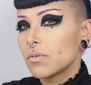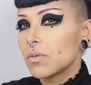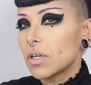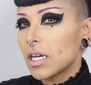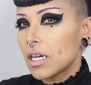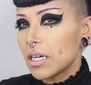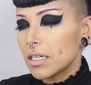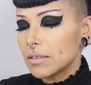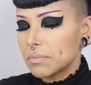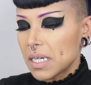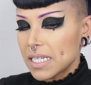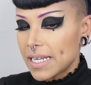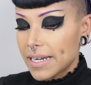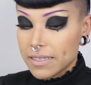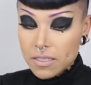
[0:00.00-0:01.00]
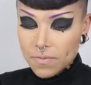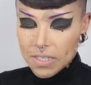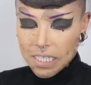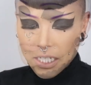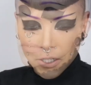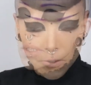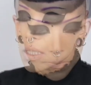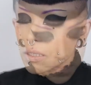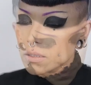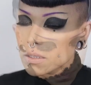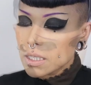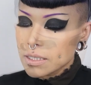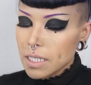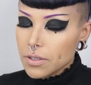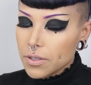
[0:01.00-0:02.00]
uh, in my next video.
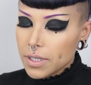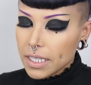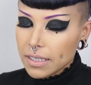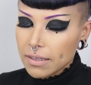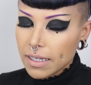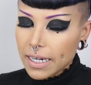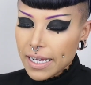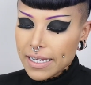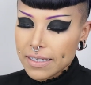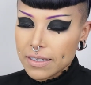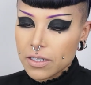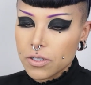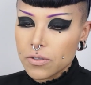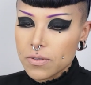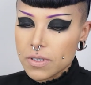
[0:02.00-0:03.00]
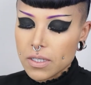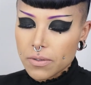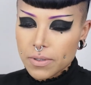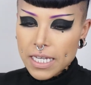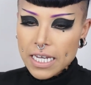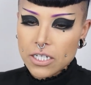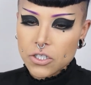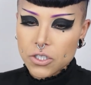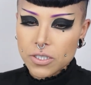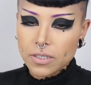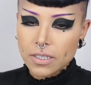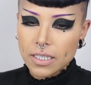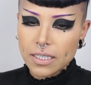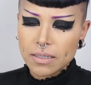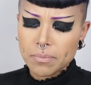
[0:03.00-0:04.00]
Another thing that I use
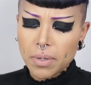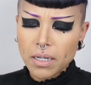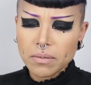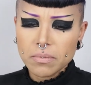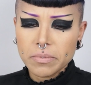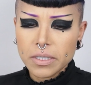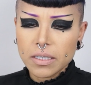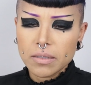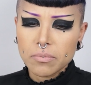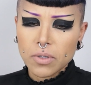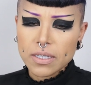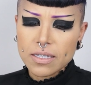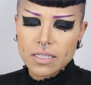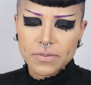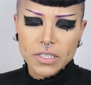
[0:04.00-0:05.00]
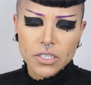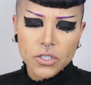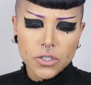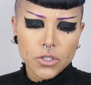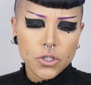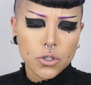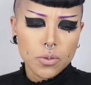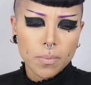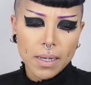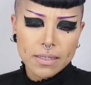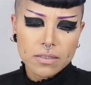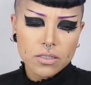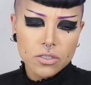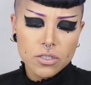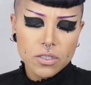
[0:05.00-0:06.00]
occasionally, probably once every two
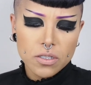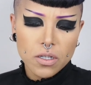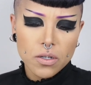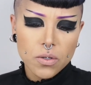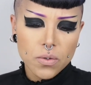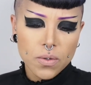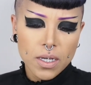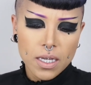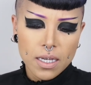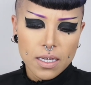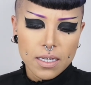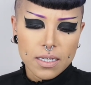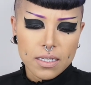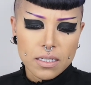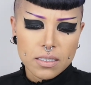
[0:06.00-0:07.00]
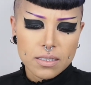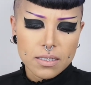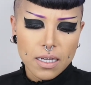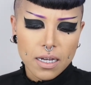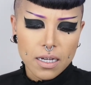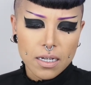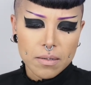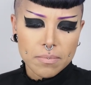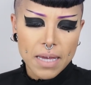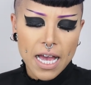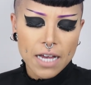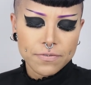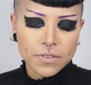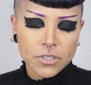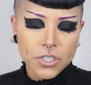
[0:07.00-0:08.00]
months or so, is um,
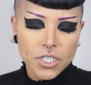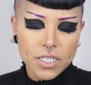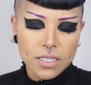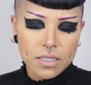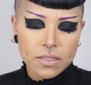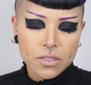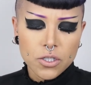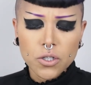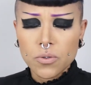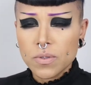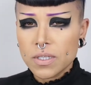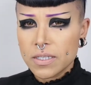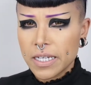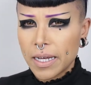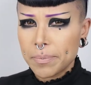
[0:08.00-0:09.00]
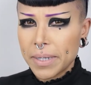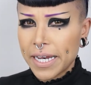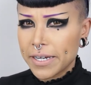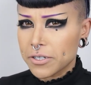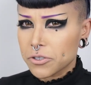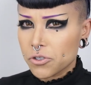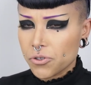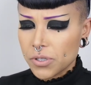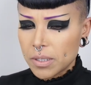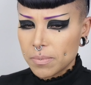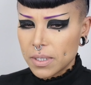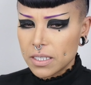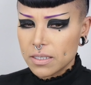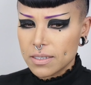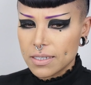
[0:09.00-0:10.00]
Aphogee's Two-Step Hair
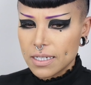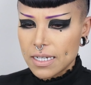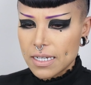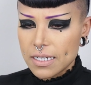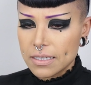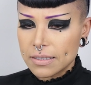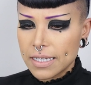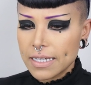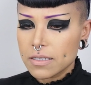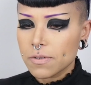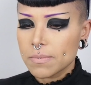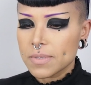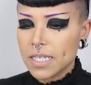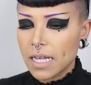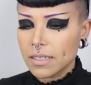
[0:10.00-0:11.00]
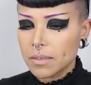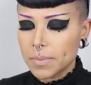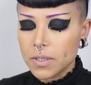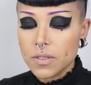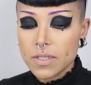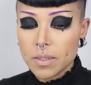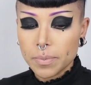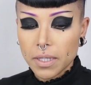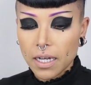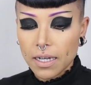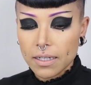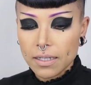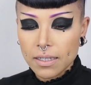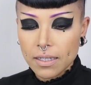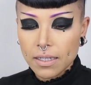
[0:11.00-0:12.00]
Treatment, and that's from Sally Beauty
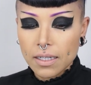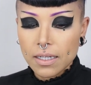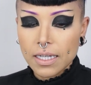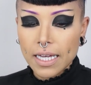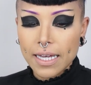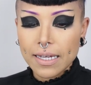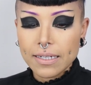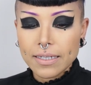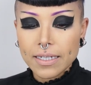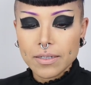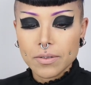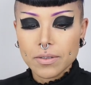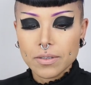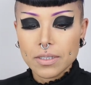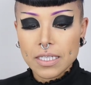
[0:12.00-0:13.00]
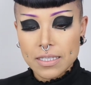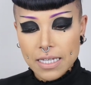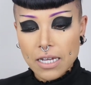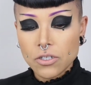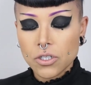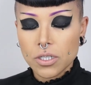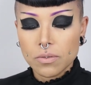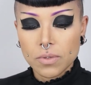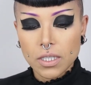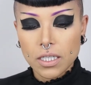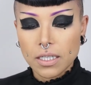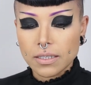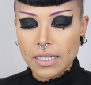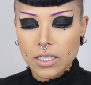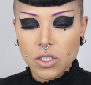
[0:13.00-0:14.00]
Supply. And it it's actually really
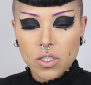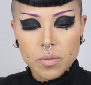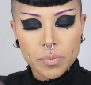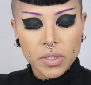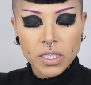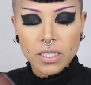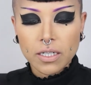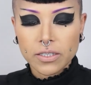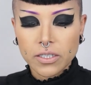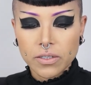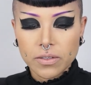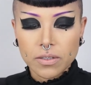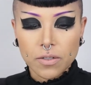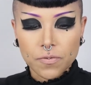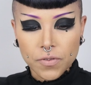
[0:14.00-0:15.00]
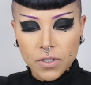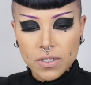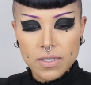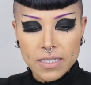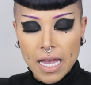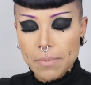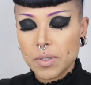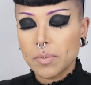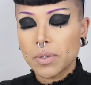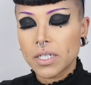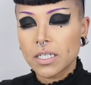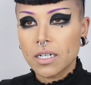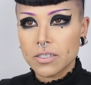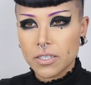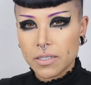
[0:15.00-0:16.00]
good. Like, you just put it on your, the first step, you put
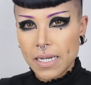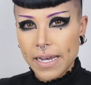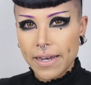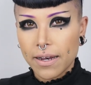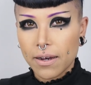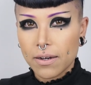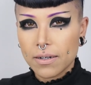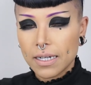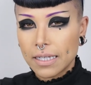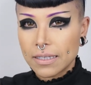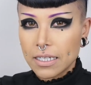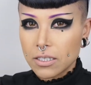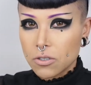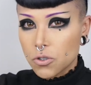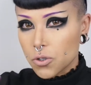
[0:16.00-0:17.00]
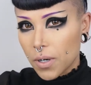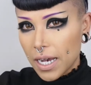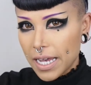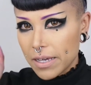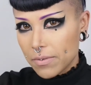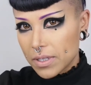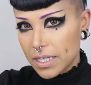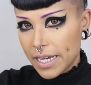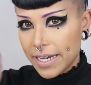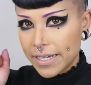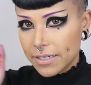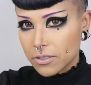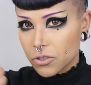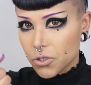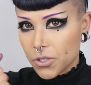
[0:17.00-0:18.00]
it on your hair, and then you dry it with a
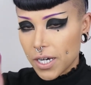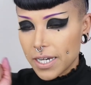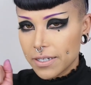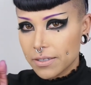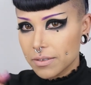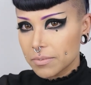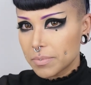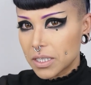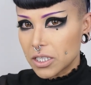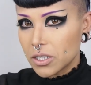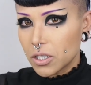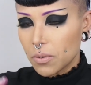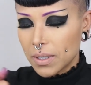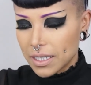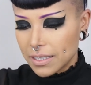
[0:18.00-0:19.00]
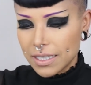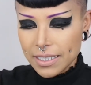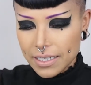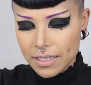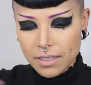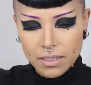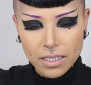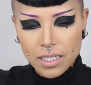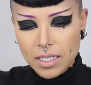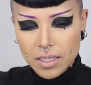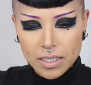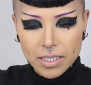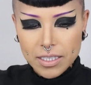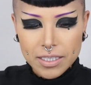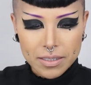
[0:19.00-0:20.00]
hair dryer, but you don't want to like
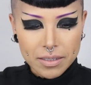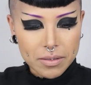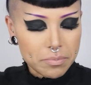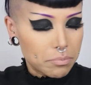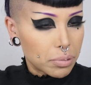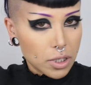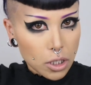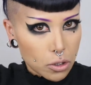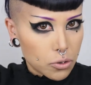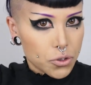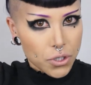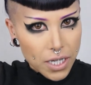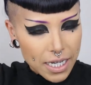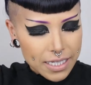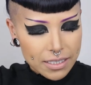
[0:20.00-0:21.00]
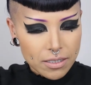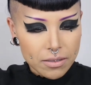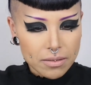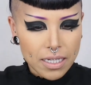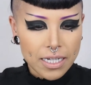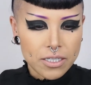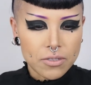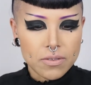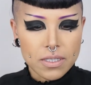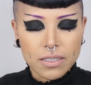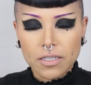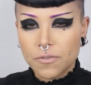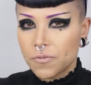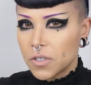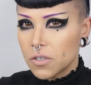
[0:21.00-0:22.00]
blow dry. You, I use a
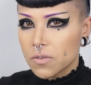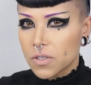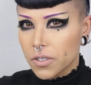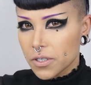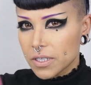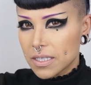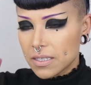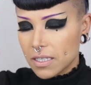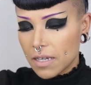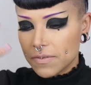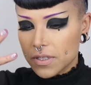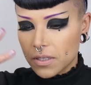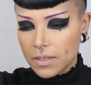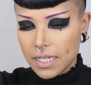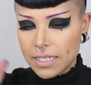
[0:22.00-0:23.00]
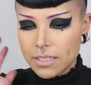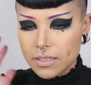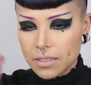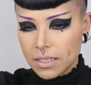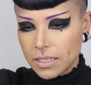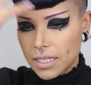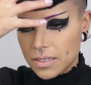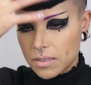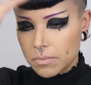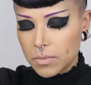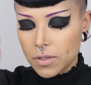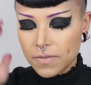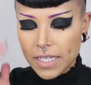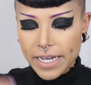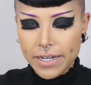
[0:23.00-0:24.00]
diffuser and stuff so that it doesn't
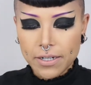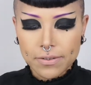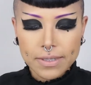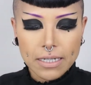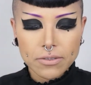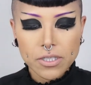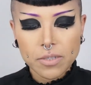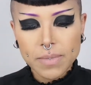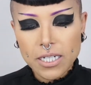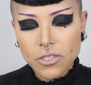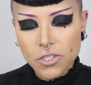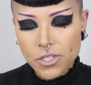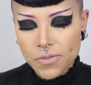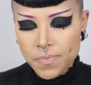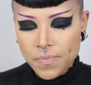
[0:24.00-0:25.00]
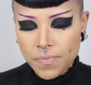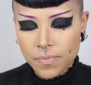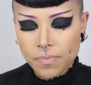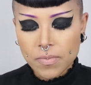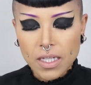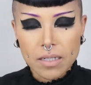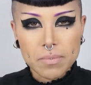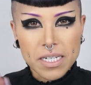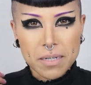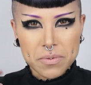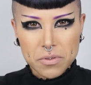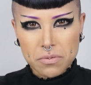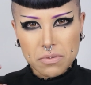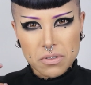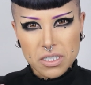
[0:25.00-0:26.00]
move the hair around too much, and it
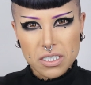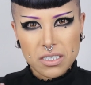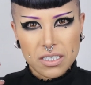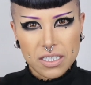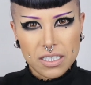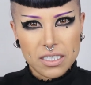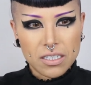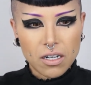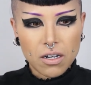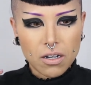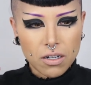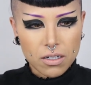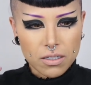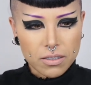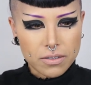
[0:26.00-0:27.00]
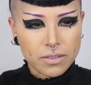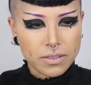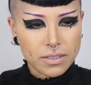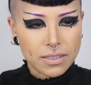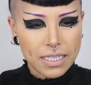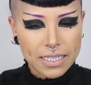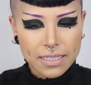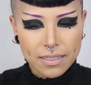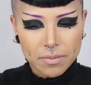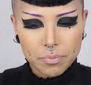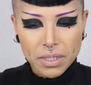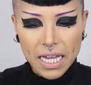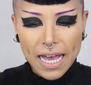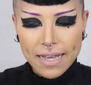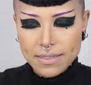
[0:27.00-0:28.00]
becomes really hard, like
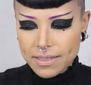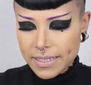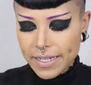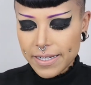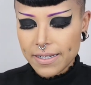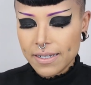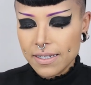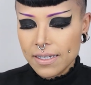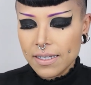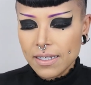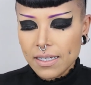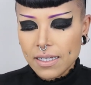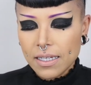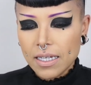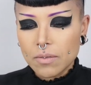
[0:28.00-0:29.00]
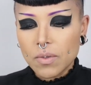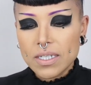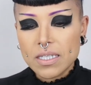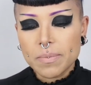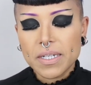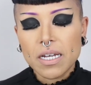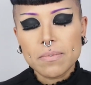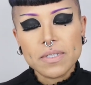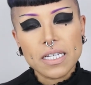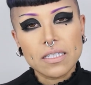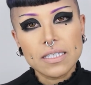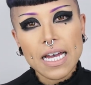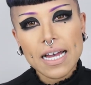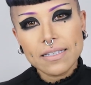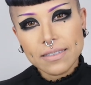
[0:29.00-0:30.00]
plastic. And once it becomes
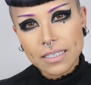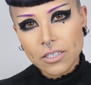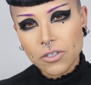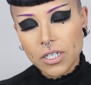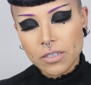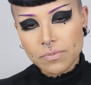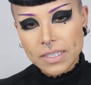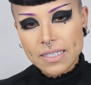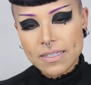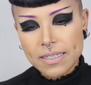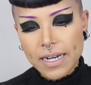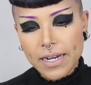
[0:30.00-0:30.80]
like that, then you can rinse it